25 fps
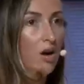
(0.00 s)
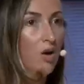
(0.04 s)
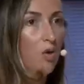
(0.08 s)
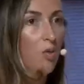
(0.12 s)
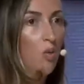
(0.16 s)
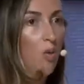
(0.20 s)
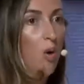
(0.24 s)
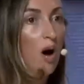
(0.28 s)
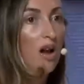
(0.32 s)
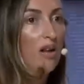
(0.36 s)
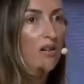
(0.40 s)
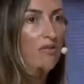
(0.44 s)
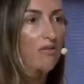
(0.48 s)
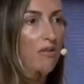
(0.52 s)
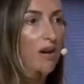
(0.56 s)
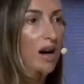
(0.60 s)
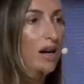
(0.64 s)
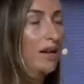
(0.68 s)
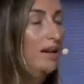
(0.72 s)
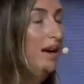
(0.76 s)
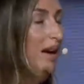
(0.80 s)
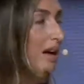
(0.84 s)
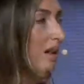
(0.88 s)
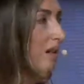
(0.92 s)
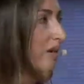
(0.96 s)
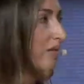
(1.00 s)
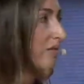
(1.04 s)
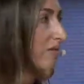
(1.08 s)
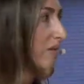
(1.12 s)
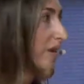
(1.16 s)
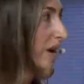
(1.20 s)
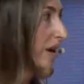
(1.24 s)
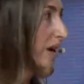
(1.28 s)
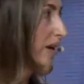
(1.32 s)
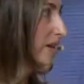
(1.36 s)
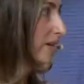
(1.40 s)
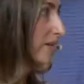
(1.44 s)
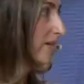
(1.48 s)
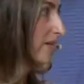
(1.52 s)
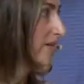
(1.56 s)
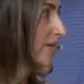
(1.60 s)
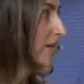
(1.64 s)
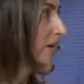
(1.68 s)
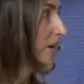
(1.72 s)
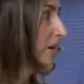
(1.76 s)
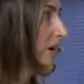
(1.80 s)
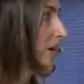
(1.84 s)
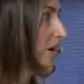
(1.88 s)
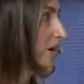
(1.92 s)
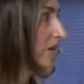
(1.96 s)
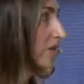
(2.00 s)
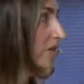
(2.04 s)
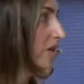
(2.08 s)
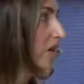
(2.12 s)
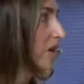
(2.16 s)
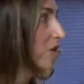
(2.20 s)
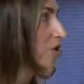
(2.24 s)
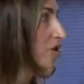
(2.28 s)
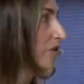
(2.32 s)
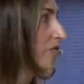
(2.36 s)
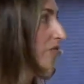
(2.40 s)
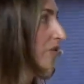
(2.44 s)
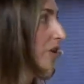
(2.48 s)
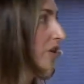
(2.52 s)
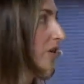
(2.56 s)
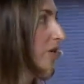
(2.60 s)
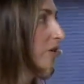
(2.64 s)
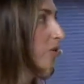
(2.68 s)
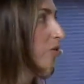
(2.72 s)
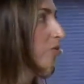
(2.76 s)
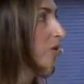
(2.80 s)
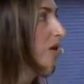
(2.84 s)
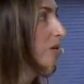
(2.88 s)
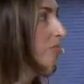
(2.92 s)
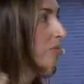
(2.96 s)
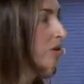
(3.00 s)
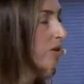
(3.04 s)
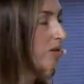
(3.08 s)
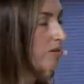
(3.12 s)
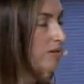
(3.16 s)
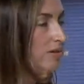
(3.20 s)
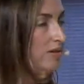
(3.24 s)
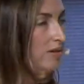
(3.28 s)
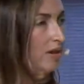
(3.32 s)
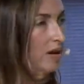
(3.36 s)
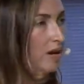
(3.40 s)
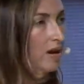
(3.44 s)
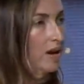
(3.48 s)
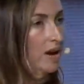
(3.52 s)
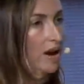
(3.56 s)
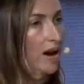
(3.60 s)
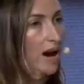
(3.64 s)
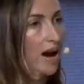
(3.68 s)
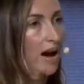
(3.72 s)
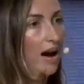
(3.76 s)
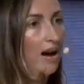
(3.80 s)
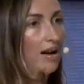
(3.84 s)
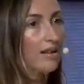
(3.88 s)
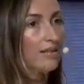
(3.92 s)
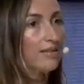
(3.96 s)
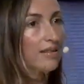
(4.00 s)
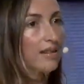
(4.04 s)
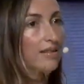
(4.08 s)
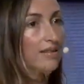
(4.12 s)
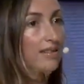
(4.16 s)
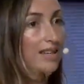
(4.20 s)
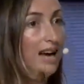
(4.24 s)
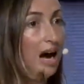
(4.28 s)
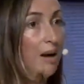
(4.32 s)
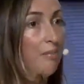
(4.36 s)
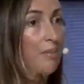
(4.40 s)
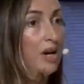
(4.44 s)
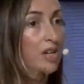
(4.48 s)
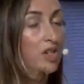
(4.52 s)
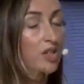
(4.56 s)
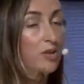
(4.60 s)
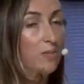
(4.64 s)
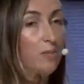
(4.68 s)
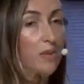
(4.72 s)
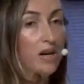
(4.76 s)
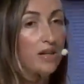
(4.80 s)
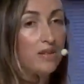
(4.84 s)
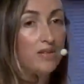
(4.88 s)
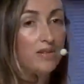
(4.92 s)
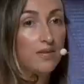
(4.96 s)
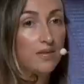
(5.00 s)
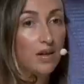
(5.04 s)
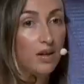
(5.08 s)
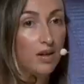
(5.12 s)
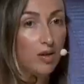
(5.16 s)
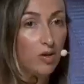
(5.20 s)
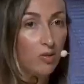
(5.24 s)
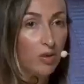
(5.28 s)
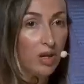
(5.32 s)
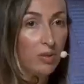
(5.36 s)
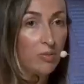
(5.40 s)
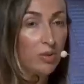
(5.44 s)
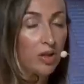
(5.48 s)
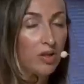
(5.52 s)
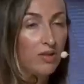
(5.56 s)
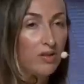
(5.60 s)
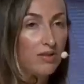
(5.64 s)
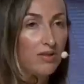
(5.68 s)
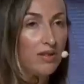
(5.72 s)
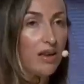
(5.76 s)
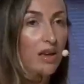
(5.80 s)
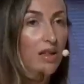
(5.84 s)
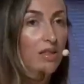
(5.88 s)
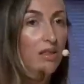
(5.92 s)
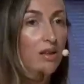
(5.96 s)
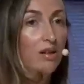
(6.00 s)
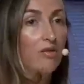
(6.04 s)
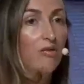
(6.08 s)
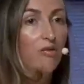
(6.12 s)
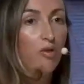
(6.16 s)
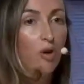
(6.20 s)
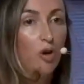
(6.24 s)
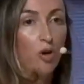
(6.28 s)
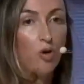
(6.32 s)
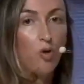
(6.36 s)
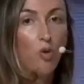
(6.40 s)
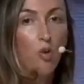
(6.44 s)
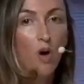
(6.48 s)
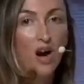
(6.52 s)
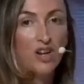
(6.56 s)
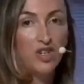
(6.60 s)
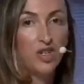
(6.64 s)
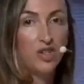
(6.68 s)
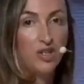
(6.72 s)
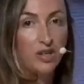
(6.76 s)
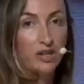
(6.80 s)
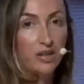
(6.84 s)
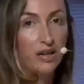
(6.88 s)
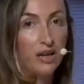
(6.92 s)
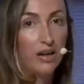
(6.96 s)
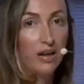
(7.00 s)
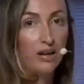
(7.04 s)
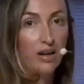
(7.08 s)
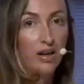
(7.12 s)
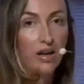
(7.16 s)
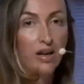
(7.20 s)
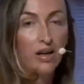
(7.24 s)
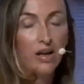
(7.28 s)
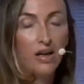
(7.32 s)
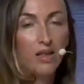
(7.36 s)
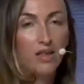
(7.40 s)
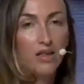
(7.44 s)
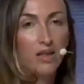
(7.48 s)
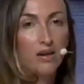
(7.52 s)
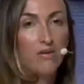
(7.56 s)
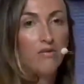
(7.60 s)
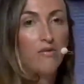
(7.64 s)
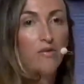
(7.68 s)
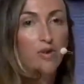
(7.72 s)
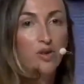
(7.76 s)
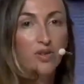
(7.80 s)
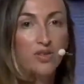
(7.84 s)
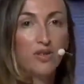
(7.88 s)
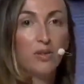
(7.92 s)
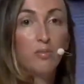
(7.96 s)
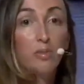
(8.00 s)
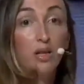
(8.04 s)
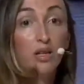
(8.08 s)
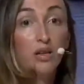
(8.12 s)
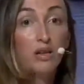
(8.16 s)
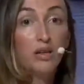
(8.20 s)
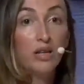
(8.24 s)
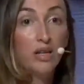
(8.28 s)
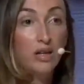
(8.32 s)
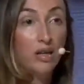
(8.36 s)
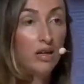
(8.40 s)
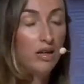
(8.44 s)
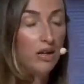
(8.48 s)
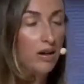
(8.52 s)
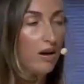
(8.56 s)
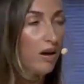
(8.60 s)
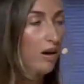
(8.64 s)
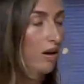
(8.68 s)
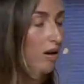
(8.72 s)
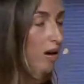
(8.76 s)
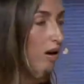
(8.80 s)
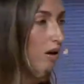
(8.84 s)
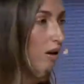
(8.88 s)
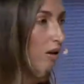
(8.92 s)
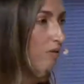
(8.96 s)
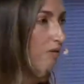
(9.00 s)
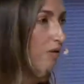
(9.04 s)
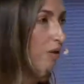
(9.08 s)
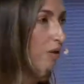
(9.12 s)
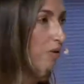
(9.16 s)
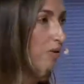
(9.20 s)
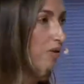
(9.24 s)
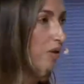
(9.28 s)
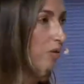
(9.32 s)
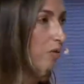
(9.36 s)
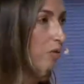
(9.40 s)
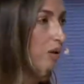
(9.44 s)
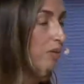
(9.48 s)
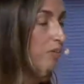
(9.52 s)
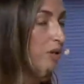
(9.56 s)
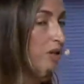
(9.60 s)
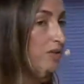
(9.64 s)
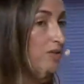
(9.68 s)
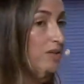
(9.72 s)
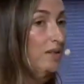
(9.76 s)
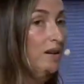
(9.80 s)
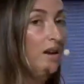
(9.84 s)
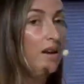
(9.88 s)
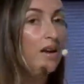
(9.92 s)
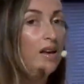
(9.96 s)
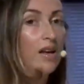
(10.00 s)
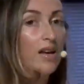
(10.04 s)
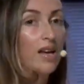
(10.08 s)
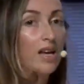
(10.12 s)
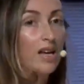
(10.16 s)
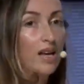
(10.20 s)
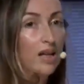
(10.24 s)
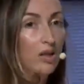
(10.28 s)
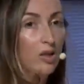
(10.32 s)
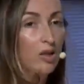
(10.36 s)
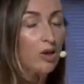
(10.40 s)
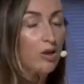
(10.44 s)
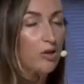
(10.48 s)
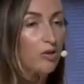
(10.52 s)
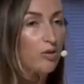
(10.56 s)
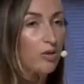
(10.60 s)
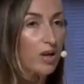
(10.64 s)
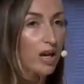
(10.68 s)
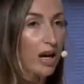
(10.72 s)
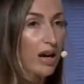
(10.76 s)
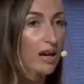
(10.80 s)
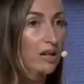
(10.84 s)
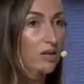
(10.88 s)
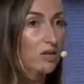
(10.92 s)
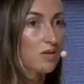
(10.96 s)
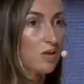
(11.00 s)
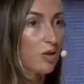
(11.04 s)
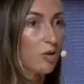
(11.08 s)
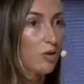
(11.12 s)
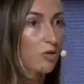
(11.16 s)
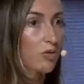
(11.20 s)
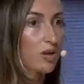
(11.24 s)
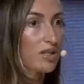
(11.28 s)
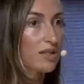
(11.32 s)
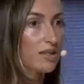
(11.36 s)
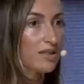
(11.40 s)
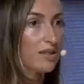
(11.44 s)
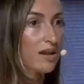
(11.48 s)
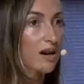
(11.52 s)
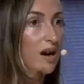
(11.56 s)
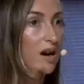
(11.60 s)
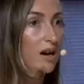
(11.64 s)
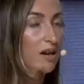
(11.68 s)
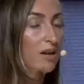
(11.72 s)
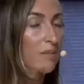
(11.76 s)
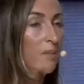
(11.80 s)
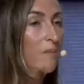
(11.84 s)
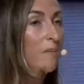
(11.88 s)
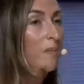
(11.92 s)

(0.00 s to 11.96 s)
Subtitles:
qualified LFAs, litigation funding agreements, as damage-based agreements, and therefore questioning the enforceability of those agreements in the UK. So Christiane,